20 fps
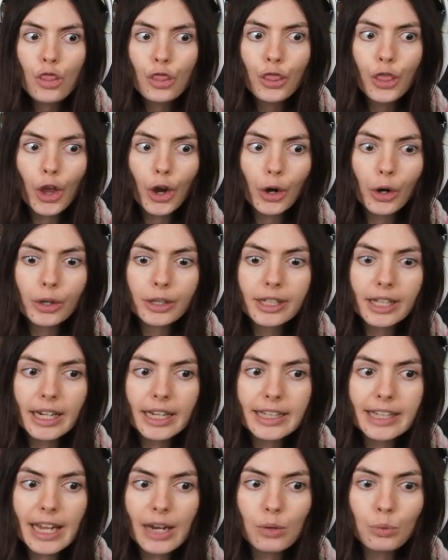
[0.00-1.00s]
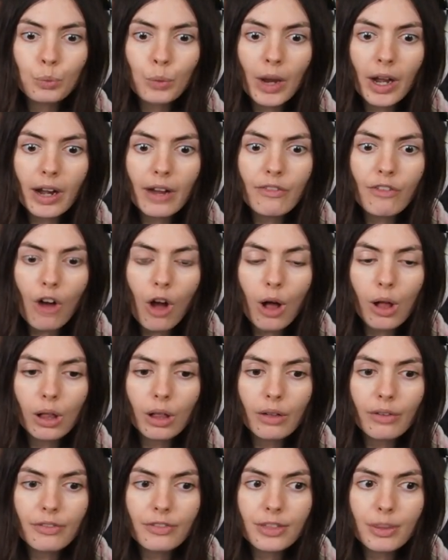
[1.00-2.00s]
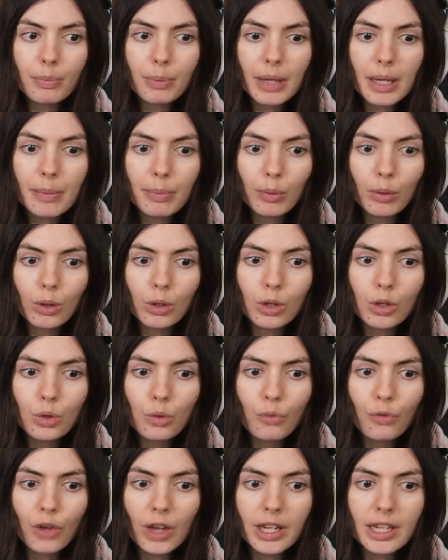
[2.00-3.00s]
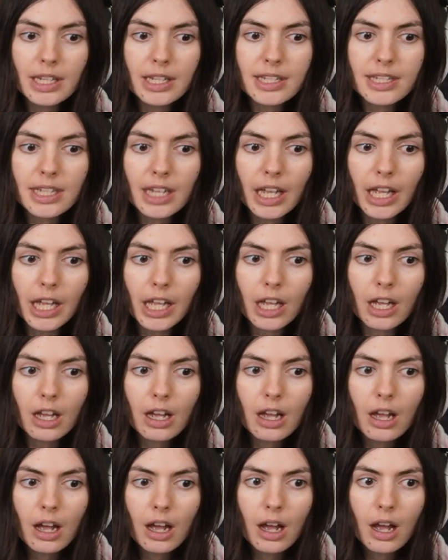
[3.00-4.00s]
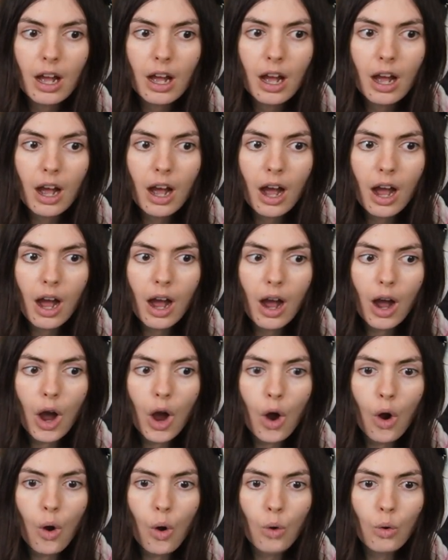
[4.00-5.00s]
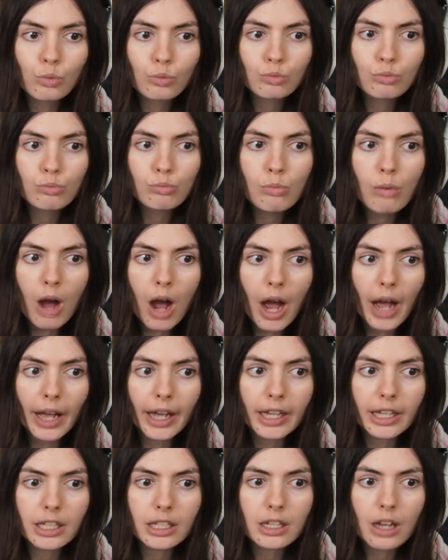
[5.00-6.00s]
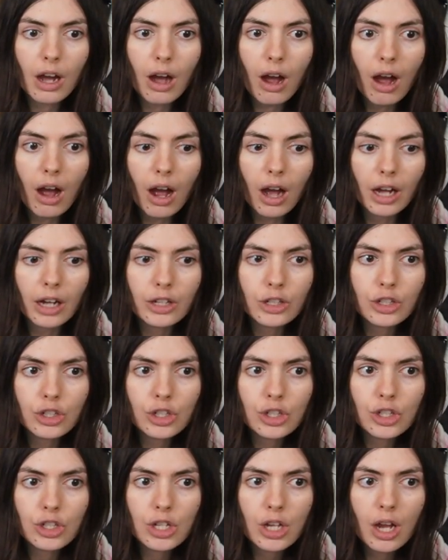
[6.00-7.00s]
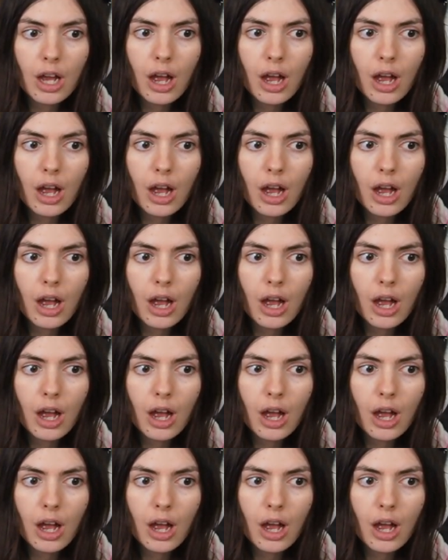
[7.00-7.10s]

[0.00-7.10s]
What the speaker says: They're gonna get rid of all of the people who witnessed it. Oh my gosh.